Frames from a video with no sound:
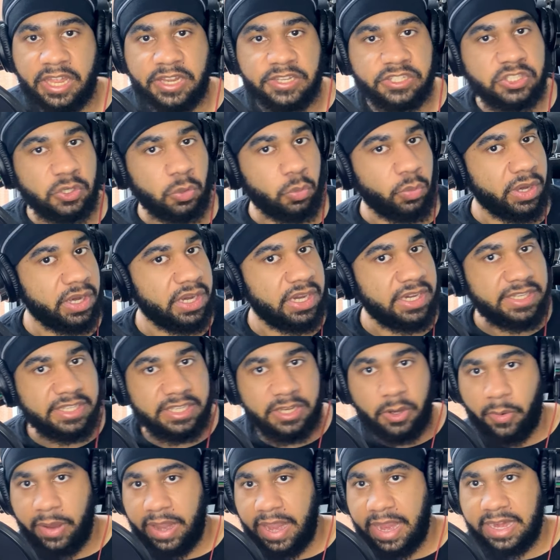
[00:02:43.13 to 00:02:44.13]
And so we're gonna
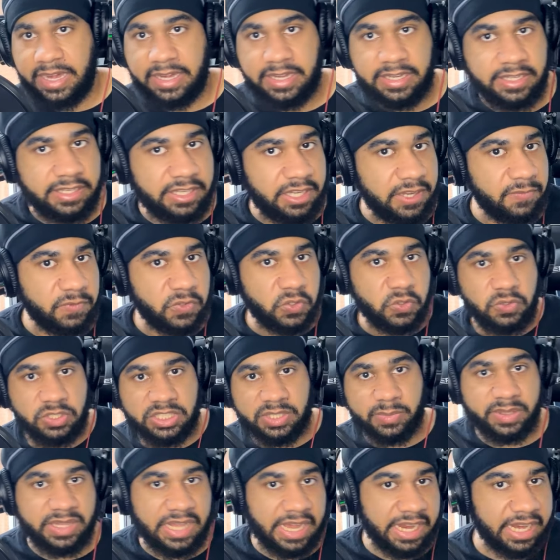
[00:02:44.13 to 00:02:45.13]
go ahead and give you
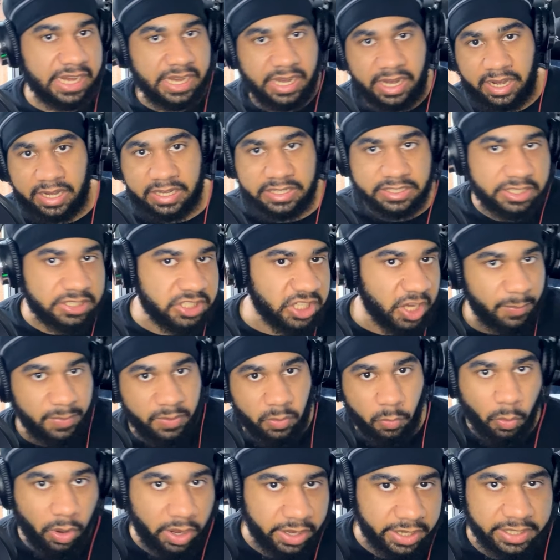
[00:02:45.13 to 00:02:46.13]
some of that content y'all
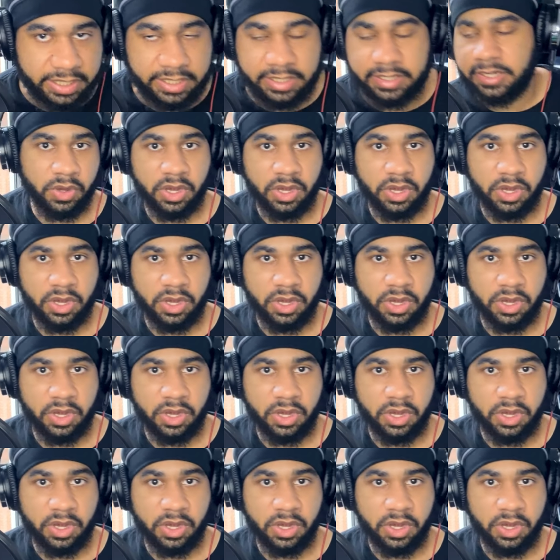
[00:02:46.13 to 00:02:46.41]
been wanting.